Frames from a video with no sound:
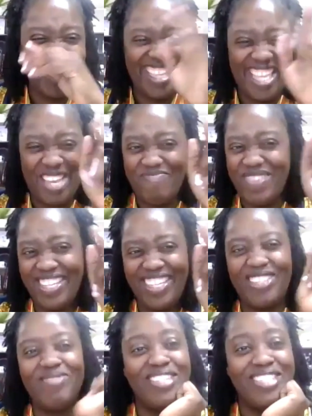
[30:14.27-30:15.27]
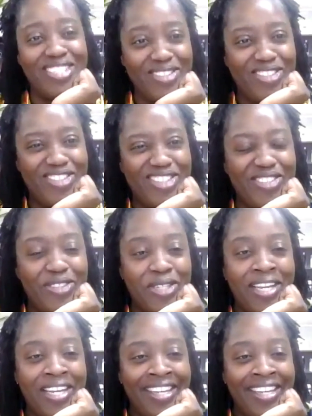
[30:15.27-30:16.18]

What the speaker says: like that, that pendulum. It's so true.